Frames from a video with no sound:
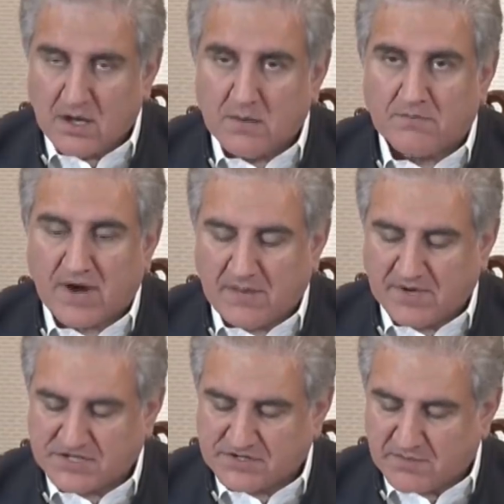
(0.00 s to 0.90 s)
Prime
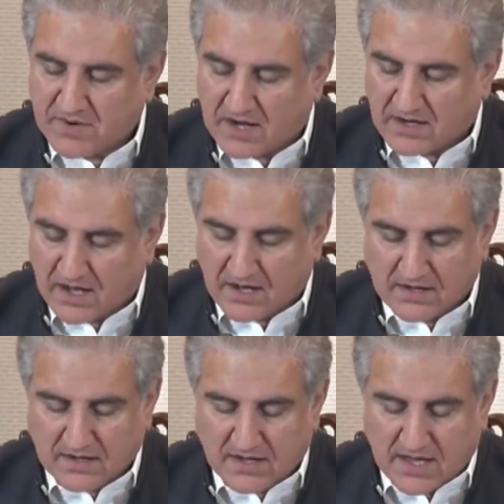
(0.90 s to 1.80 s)
Minister Imran Khan
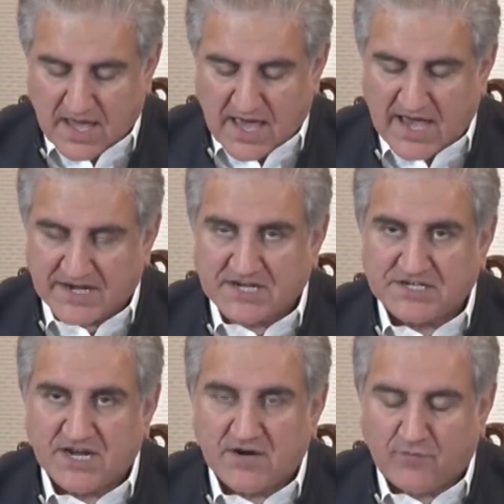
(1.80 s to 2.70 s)
had a
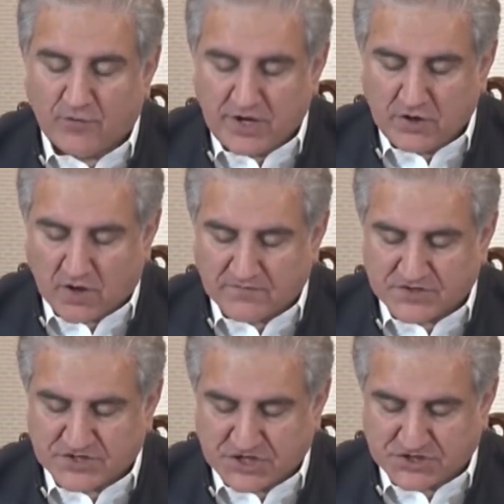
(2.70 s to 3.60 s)
telephonic
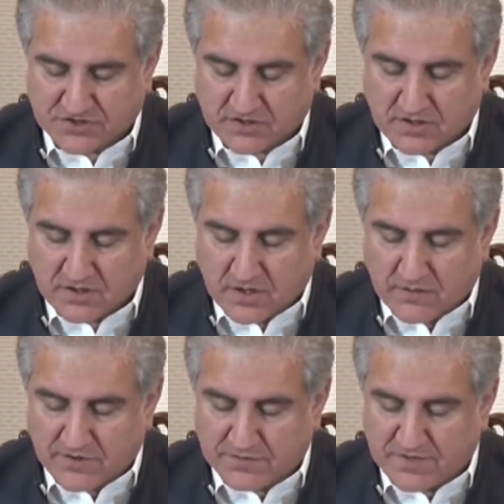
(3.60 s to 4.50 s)
conversation
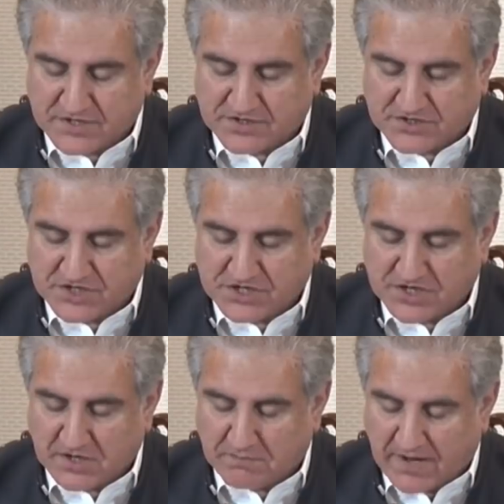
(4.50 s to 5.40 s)
with President Xi
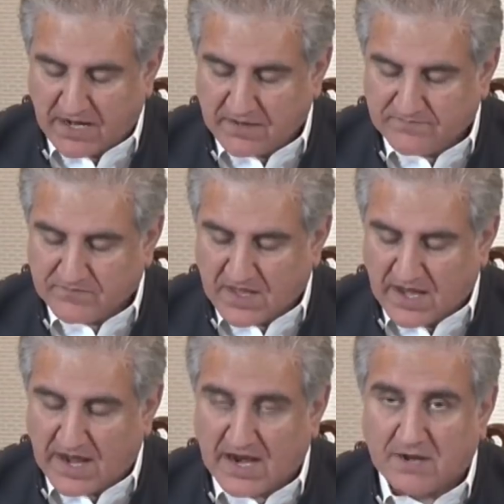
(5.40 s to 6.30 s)
Jinping
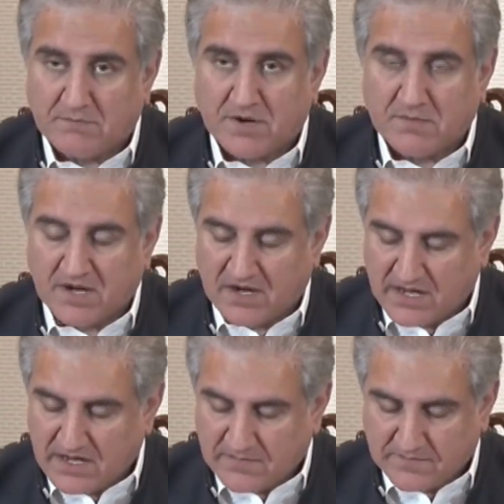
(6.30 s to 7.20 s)
and Premier
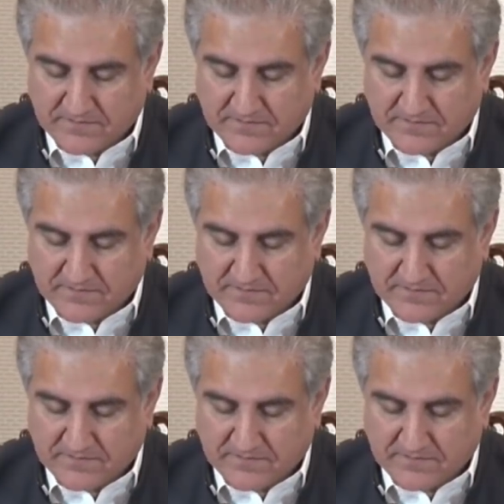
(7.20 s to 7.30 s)
Li.